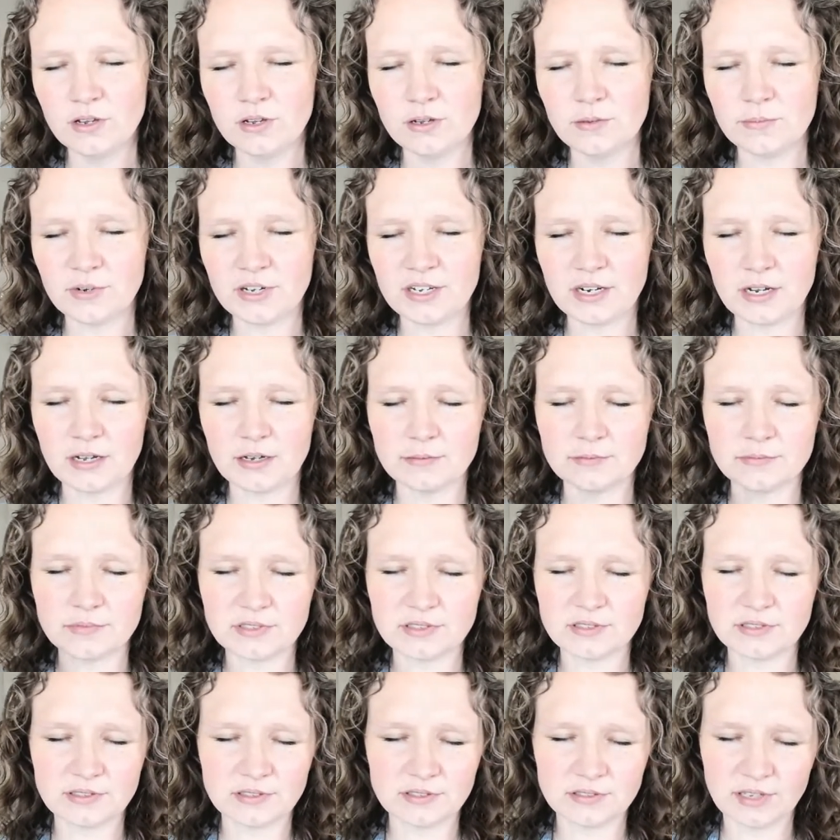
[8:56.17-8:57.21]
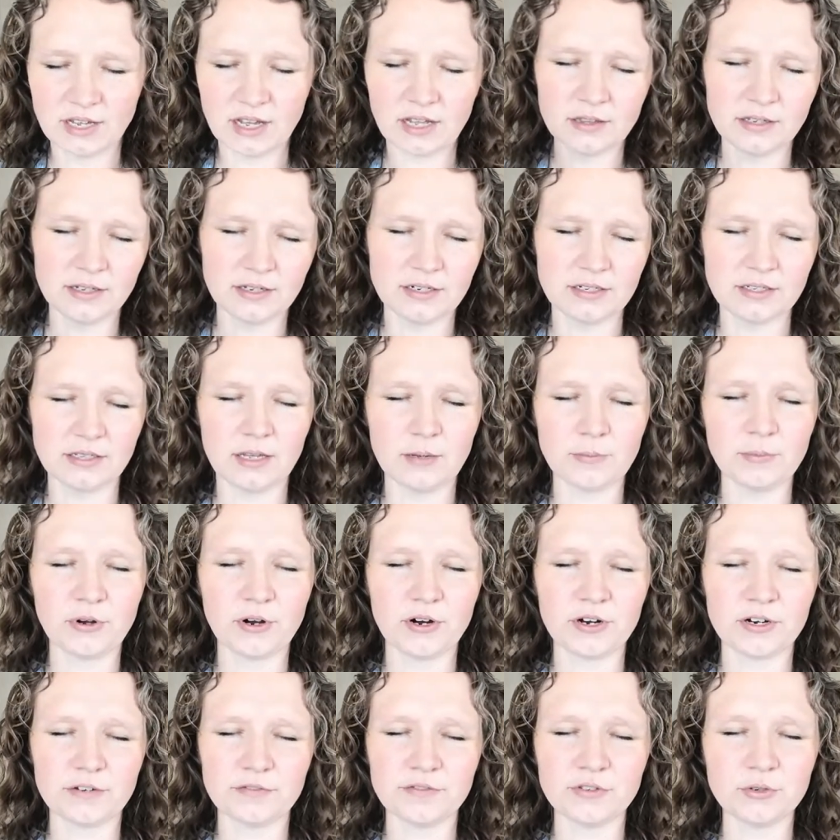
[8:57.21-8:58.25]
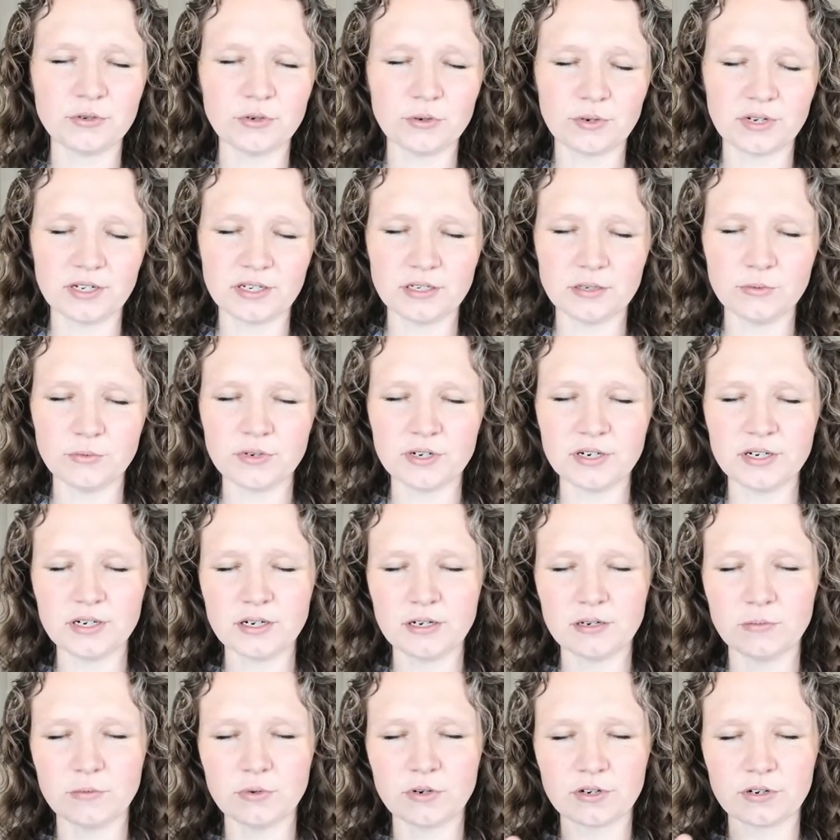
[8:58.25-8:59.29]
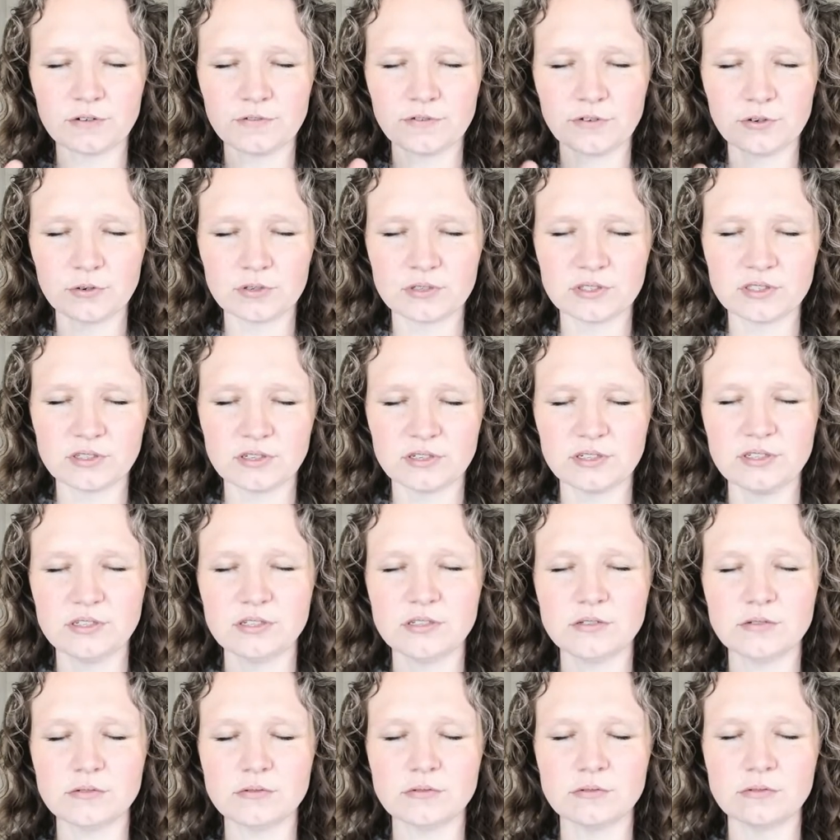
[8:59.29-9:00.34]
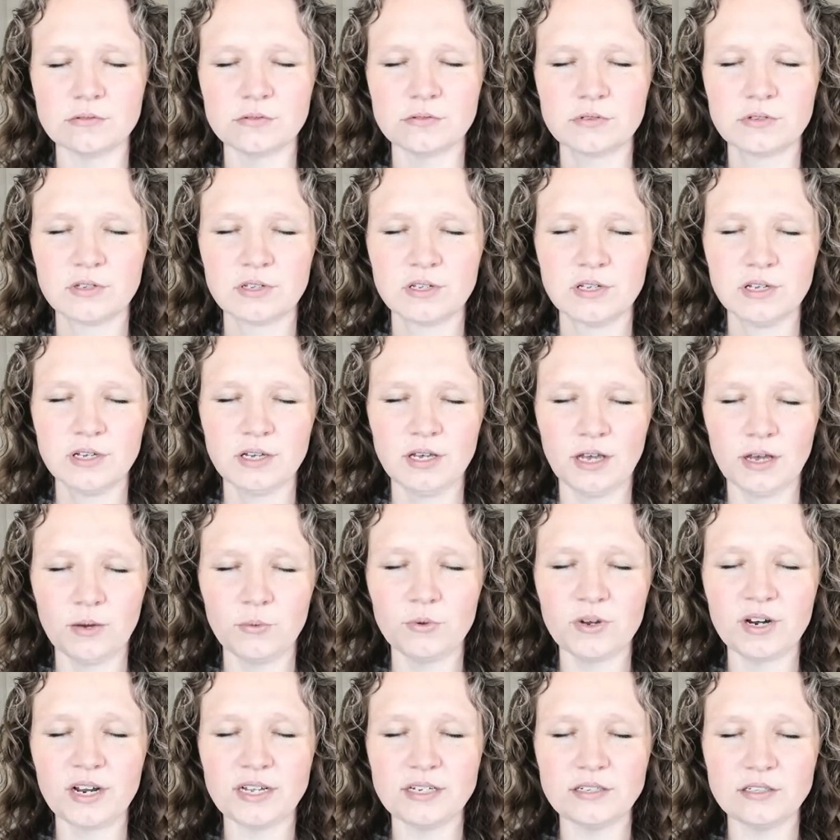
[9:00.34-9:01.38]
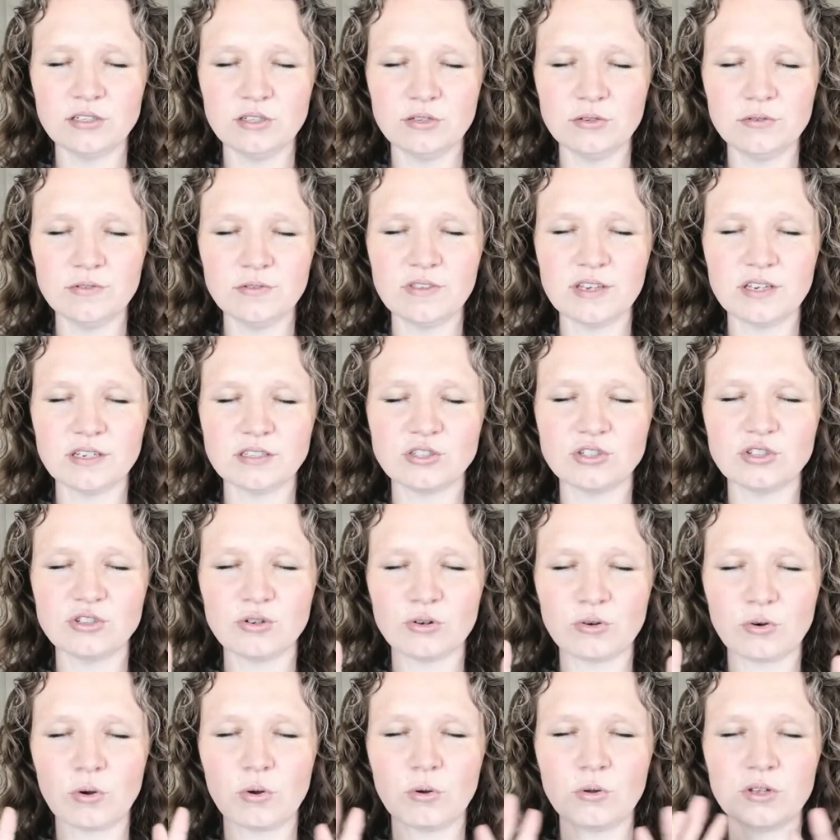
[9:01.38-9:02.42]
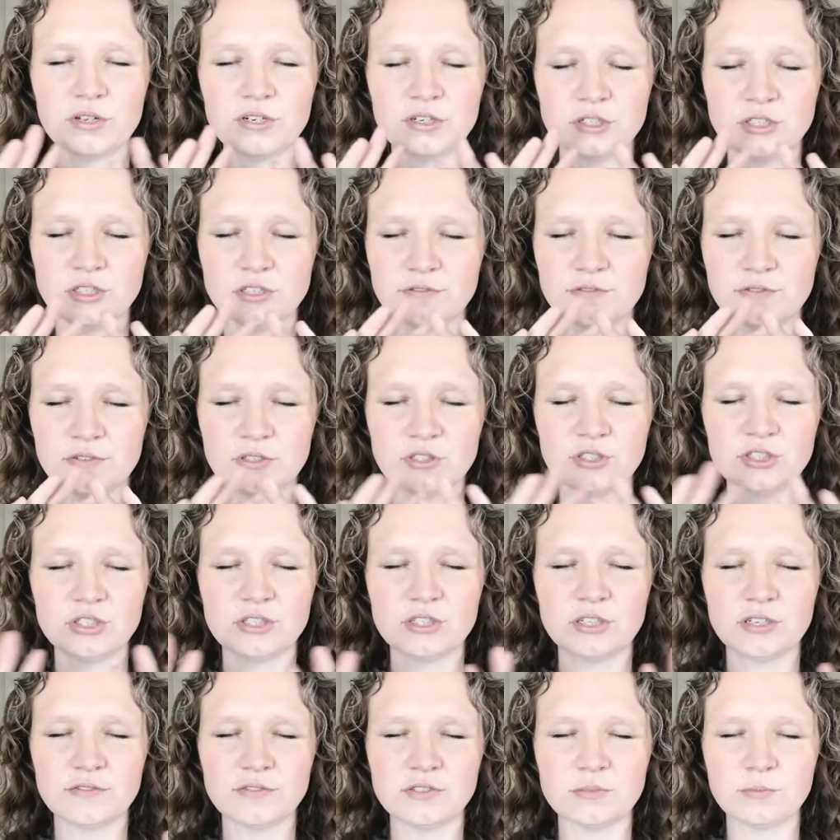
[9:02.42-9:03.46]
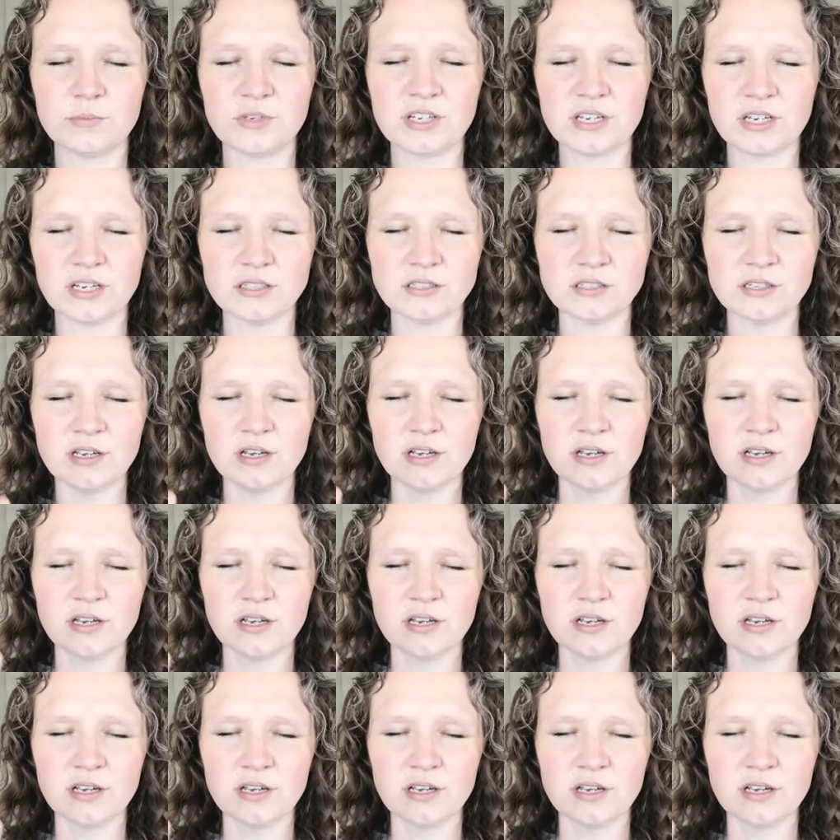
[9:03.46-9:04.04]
But I'm not letting that part of you go anywhere, and we're going to focus on you. And when I do this, your whole energy field shifts because